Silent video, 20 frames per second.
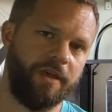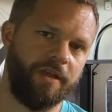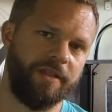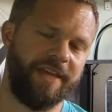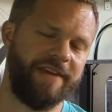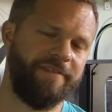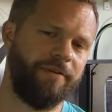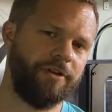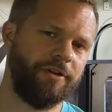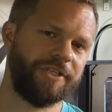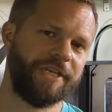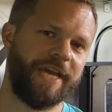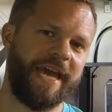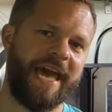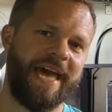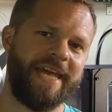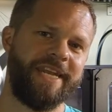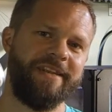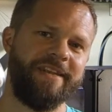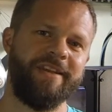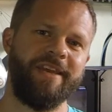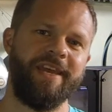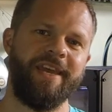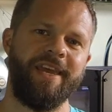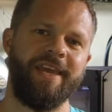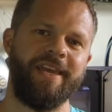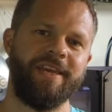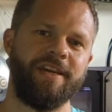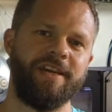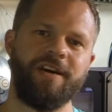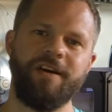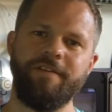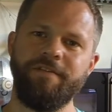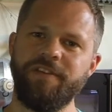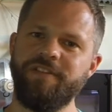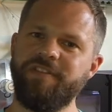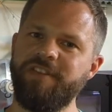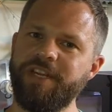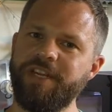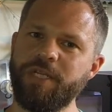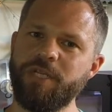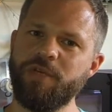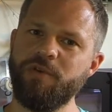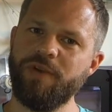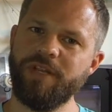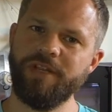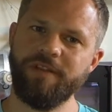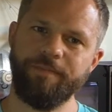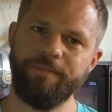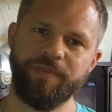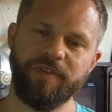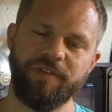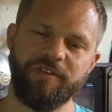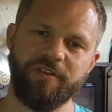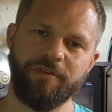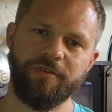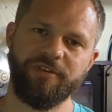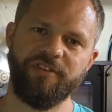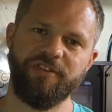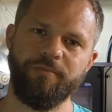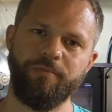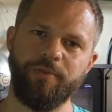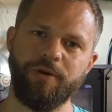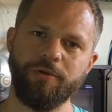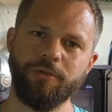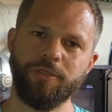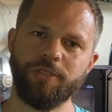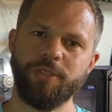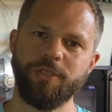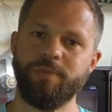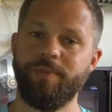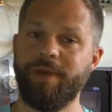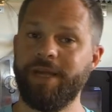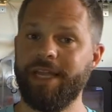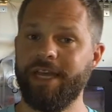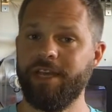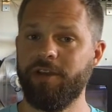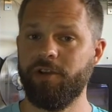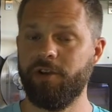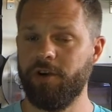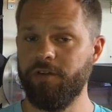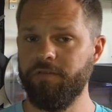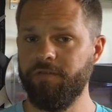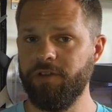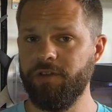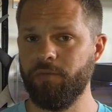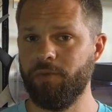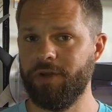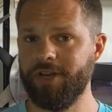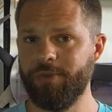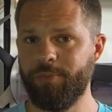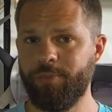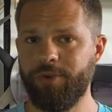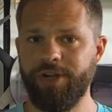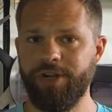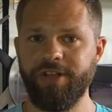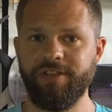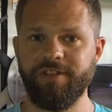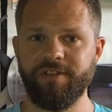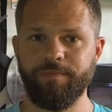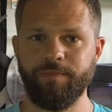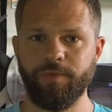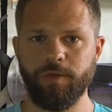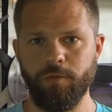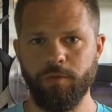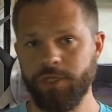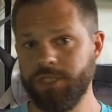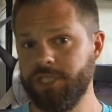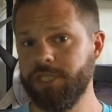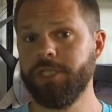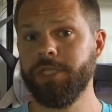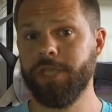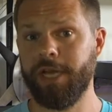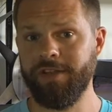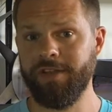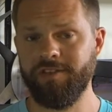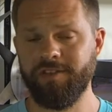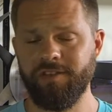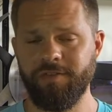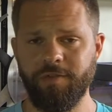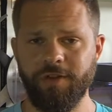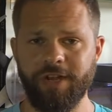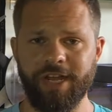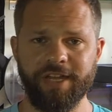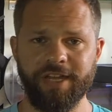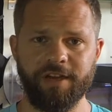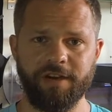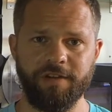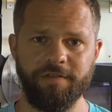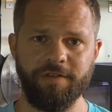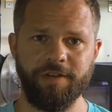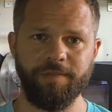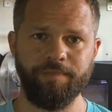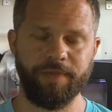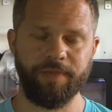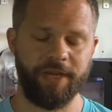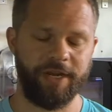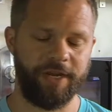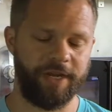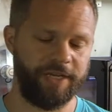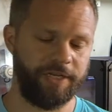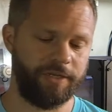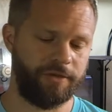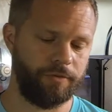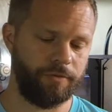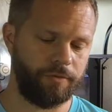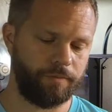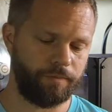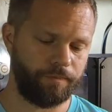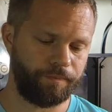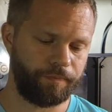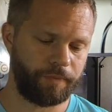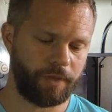They've also added a coffee scent to it, so it's supposed to smell like coffee while you print it, which is nice if you like coffee, and I do.